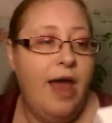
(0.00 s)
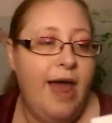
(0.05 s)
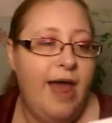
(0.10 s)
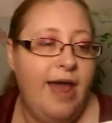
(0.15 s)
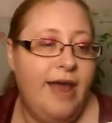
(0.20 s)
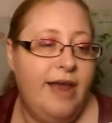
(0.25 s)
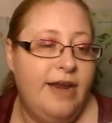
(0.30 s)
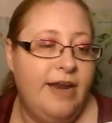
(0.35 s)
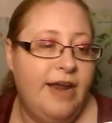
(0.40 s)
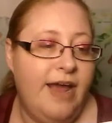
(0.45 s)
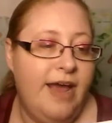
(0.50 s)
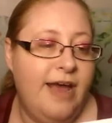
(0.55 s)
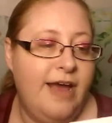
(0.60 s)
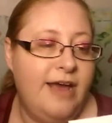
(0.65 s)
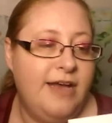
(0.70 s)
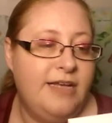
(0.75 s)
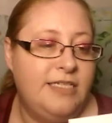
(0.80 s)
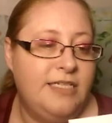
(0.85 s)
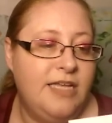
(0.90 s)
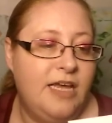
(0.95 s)
And it
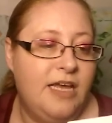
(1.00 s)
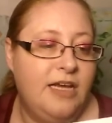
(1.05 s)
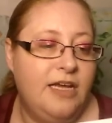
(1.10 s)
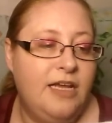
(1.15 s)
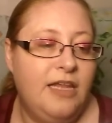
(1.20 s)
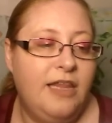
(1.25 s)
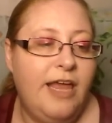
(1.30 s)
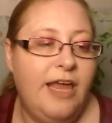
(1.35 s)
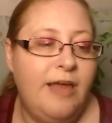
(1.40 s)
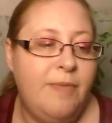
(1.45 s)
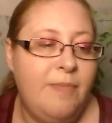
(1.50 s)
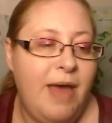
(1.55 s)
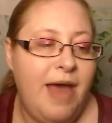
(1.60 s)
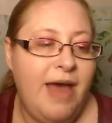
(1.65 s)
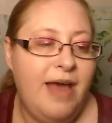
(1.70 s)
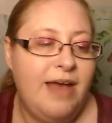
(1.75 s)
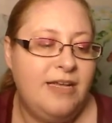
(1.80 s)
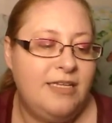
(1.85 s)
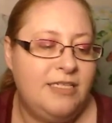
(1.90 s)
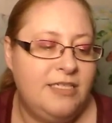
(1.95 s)
has a clay
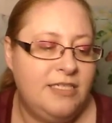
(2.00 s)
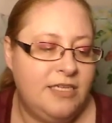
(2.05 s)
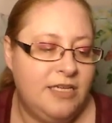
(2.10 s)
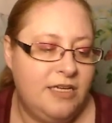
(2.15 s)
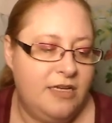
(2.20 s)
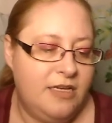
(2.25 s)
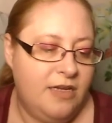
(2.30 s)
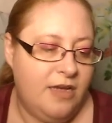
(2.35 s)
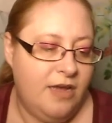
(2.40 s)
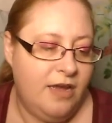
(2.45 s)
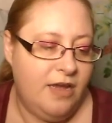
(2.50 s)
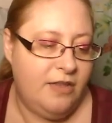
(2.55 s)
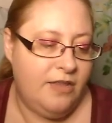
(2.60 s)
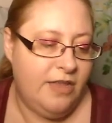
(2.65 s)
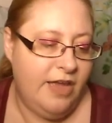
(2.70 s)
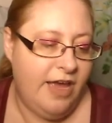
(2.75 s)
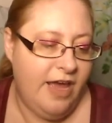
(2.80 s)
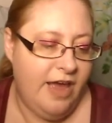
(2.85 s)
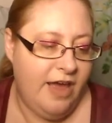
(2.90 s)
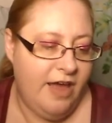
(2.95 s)
mask.
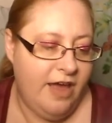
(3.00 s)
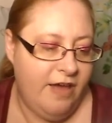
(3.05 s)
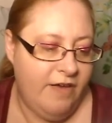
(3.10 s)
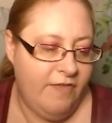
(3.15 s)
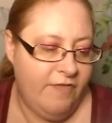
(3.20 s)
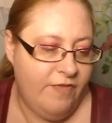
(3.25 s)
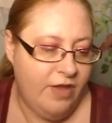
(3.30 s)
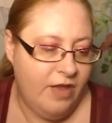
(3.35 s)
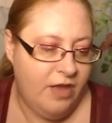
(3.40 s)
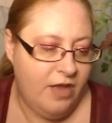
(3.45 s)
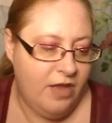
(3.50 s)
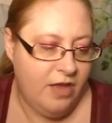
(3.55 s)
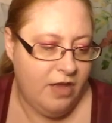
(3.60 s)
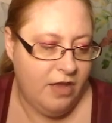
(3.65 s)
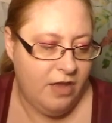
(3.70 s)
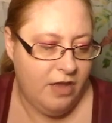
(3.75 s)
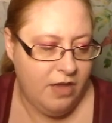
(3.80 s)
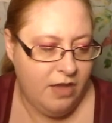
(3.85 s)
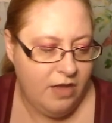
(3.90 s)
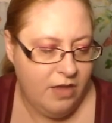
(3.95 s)
They have
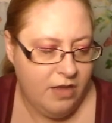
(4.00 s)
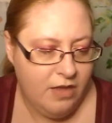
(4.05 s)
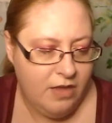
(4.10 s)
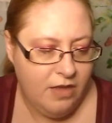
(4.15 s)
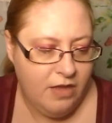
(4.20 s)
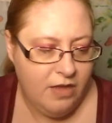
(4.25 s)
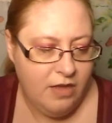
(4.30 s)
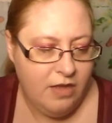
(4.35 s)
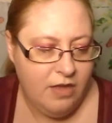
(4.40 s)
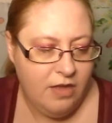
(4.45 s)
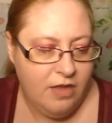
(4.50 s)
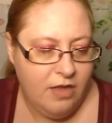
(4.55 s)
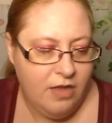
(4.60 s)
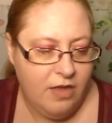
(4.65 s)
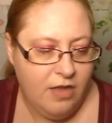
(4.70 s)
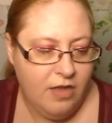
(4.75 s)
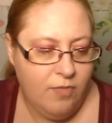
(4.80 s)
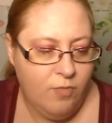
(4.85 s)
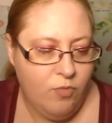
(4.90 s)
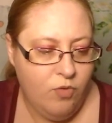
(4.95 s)
a,
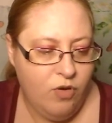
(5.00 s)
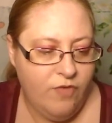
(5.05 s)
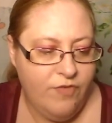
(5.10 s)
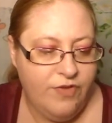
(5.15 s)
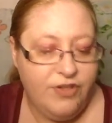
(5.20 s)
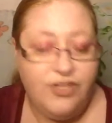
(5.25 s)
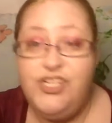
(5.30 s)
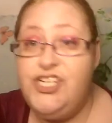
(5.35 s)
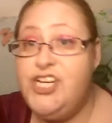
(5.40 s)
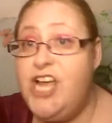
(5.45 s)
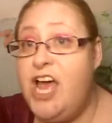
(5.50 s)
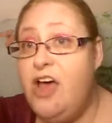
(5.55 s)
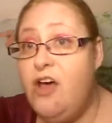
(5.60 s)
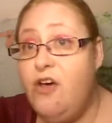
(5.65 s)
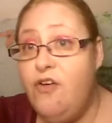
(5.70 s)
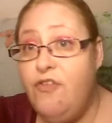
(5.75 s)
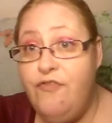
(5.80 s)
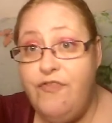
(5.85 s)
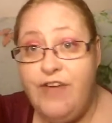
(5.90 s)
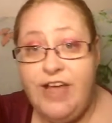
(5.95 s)
more of a
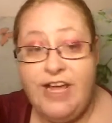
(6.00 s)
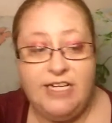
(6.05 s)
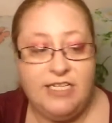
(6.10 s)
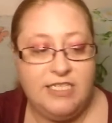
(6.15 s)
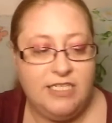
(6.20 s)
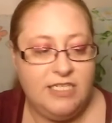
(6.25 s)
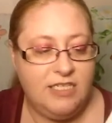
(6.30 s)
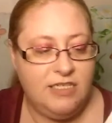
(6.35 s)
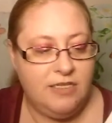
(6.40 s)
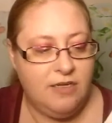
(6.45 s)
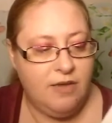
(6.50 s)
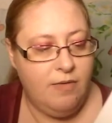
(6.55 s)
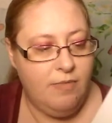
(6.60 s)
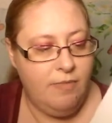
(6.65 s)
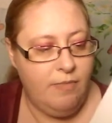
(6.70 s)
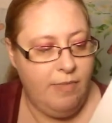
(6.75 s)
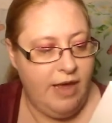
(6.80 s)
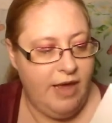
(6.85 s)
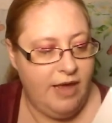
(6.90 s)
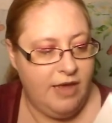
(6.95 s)
gel face
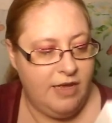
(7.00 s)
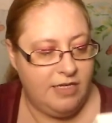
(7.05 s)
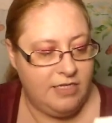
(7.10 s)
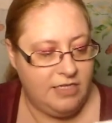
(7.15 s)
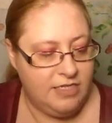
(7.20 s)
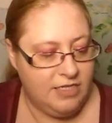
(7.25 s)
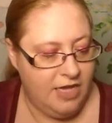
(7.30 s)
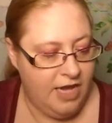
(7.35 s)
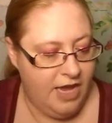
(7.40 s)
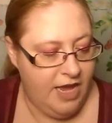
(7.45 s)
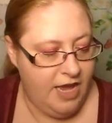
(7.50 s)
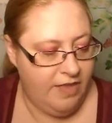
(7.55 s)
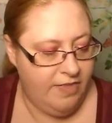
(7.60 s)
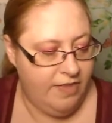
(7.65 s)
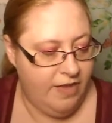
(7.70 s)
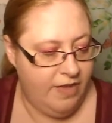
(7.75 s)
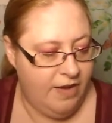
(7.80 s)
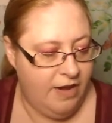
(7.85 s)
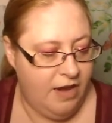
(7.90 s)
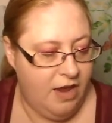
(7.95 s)
mask and
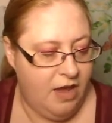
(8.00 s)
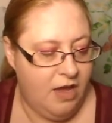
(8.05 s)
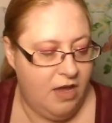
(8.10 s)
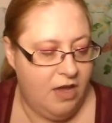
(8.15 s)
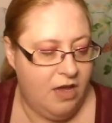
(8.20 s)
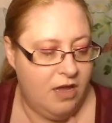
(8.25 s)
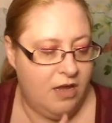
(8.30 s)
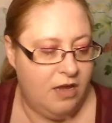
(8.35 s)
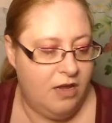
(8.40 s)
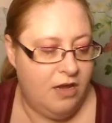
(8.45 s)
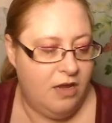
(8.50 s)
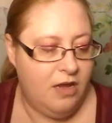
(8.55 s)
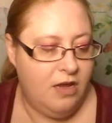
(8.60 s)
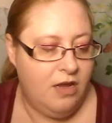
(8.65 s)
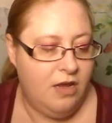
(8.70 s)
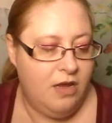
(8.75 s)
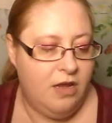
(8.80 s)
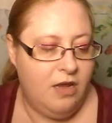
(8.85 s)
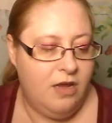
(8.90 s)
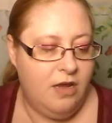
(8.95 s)
then a
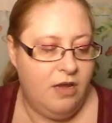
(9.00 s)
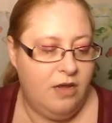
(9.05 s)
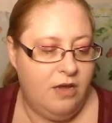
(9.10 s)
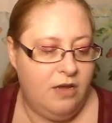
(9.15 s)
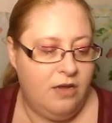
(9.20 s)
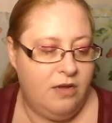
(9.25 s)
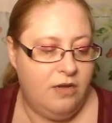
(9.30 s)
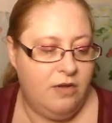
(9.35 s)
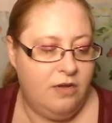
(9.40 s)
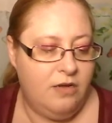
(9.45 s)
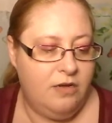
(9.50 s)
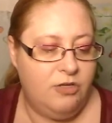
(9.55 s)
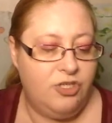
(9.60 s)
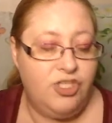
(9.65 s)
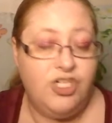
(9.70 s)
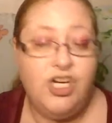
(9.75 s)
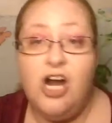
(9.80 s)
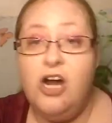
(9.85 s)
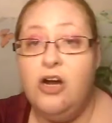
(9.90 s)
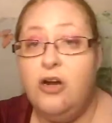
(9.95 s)

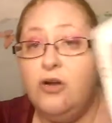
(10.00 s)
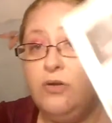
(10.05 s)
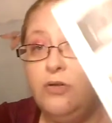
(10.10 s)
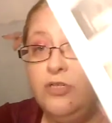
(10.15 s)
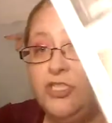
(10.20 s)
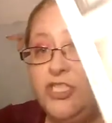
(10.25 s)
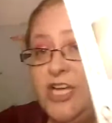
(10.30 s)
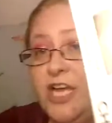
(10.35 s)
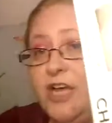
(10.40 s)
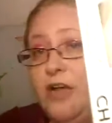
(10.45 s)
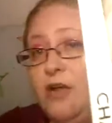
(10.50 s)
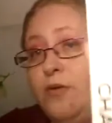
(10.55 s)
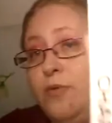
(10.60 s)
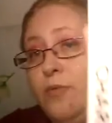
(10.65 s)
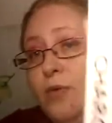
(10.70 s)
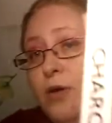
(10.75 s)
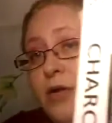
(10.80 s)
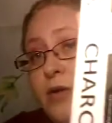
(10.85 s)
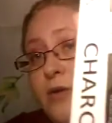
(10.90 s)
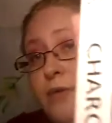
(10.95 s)
charcoal gel
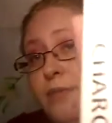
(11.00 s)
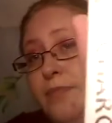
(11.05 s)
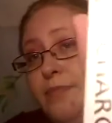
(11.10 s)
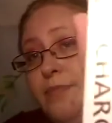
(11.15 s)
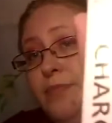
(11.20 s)
one.